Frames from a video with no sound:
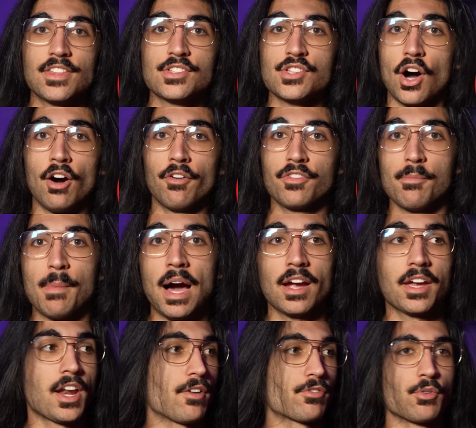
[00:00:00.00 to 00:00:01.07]
this off the
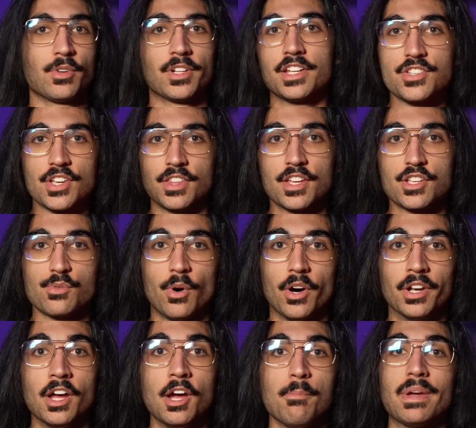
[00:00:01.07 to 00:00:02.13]
market after releasing this one
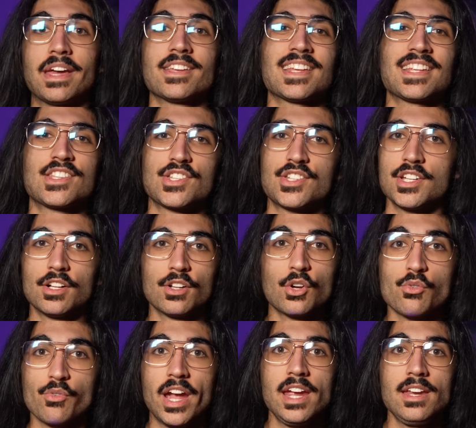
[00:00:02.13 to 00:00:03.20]
because it's still
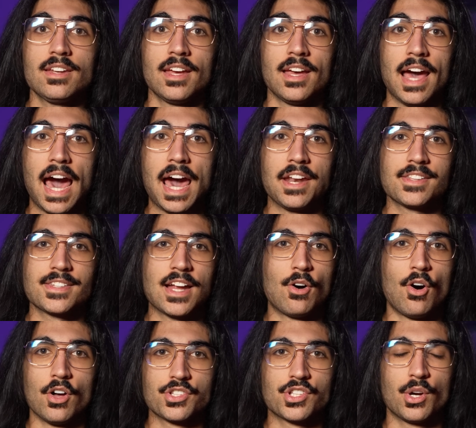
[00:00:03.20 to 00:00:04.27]
great, and it's now
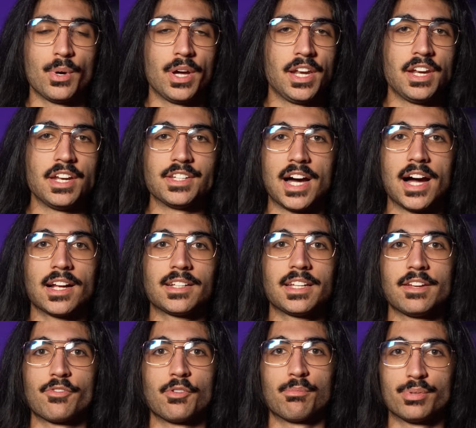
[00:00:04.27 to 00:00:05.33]
also in an entirely
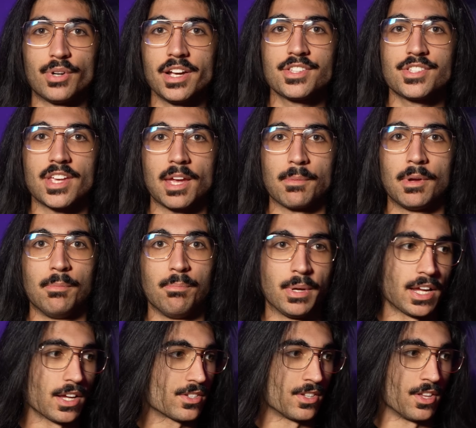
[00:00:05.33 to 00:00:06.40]
different price segment
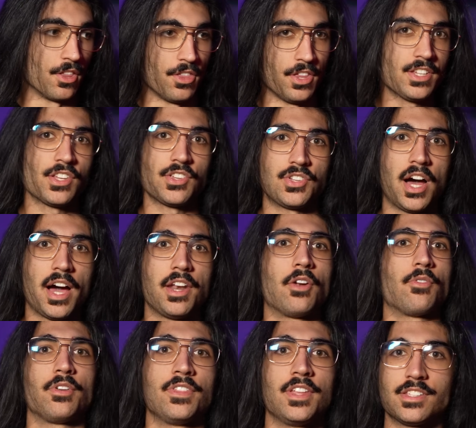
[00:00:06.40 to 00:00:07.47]
because this is $900
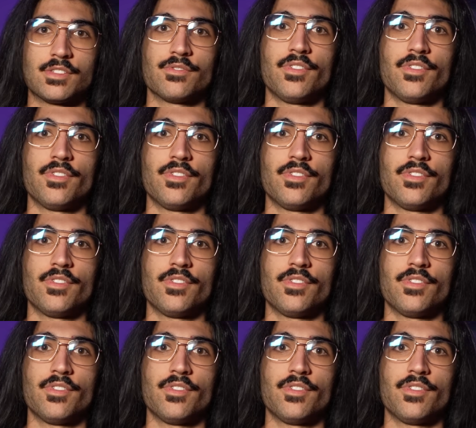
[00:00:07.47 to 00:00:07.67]
and this is